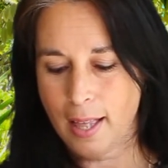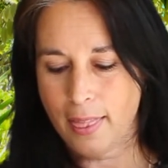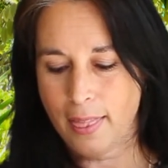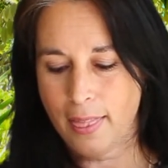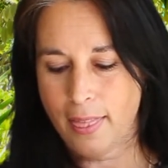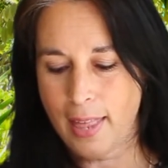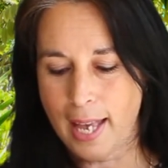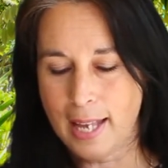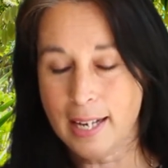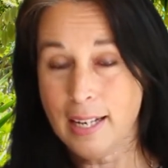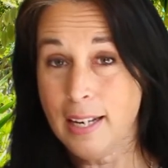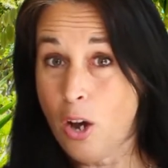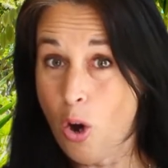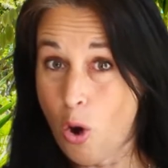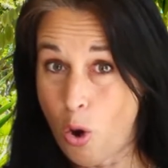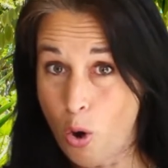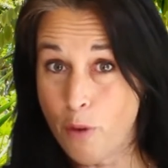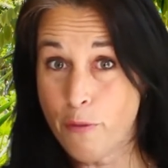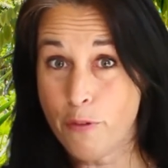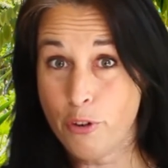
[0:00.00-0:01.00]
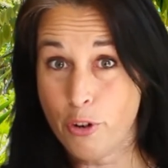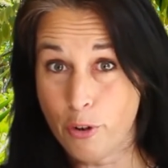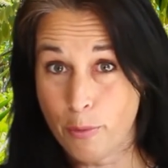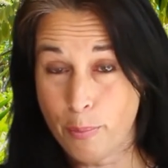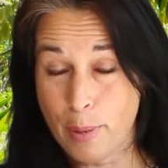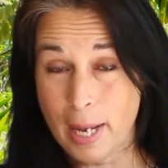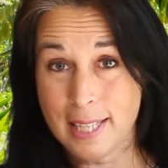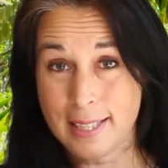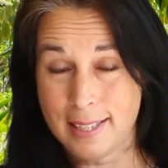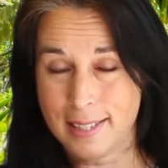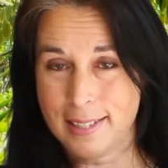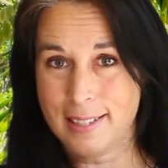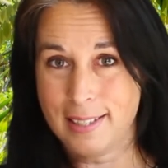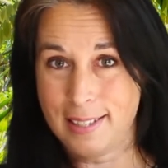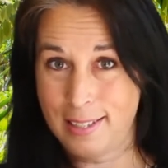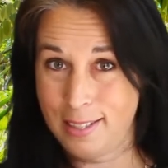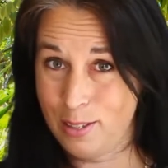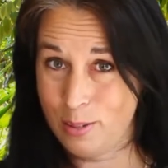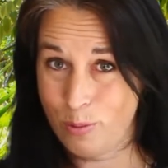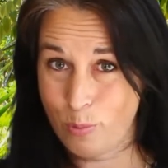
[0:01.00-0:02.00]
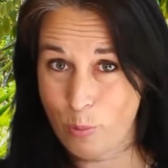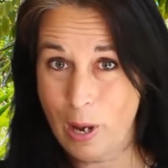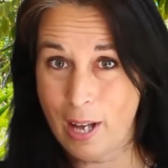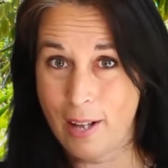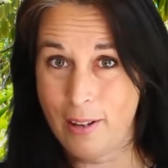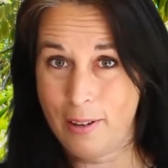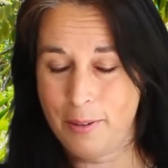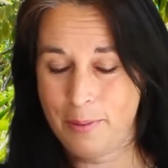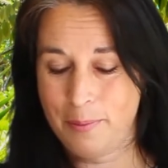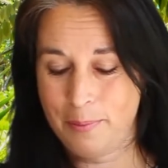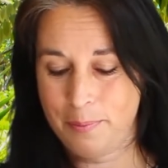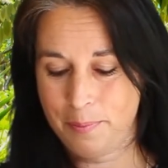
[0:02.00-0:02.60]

Then offer your obeisances as well.